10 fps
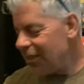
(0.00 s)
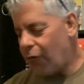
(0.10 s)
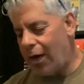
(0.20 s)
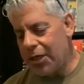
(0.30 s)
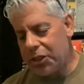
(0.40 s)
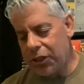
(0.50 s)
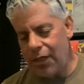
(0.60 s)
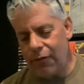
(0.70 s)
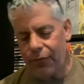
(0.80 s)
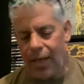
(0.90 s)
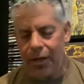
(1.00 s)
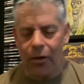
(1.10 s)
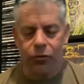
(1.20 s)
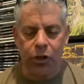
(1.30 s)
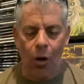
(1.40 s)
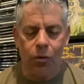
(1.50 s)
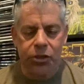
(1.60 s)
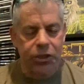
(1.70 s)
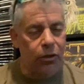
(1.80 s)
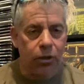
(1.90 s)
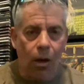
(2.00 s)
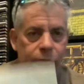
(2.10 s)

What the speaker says: record sleeve. Now, you know, Joe is still going